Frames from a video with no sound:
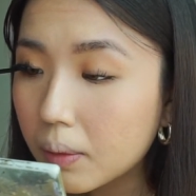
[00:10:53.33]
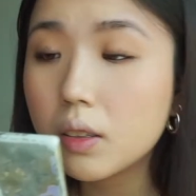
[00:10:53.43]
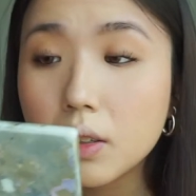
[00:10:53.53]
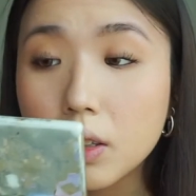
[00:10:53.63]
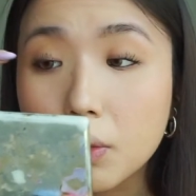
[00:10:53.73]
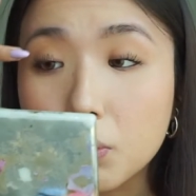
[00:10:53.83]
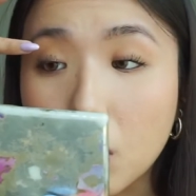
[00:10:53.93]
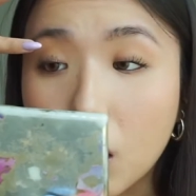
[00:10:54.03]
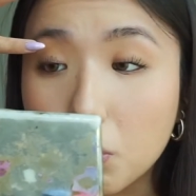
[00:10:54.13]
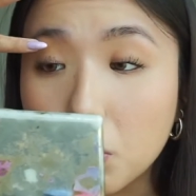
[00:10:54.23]
Nothing
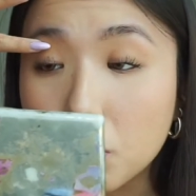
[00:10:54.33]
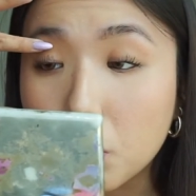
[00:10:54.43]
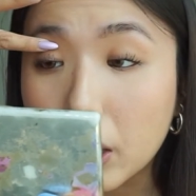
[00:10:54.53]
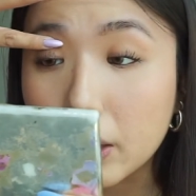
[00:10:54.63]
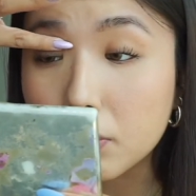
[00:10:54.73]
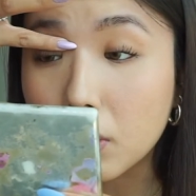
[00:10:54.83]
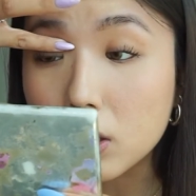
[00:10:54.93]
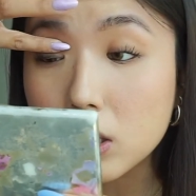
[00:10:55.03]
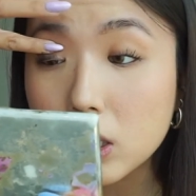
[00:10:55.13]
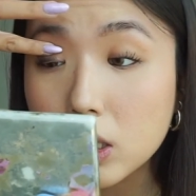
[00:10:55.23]
wrong with wearing
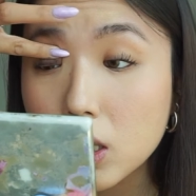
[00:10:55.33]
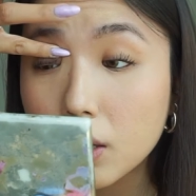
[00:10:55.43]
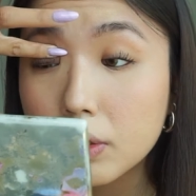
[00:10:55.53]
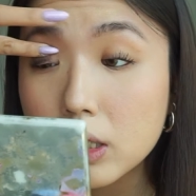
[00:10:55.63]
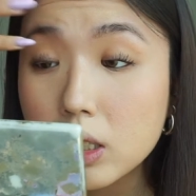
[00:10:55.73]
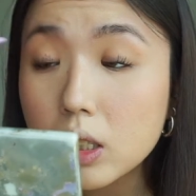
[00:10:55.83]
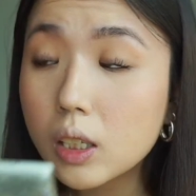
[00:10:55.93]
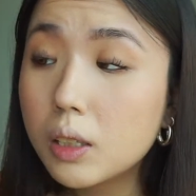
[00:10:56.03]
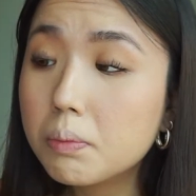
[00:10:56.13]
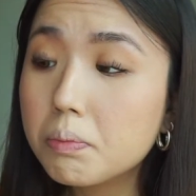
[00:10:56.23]
falsies, obviously.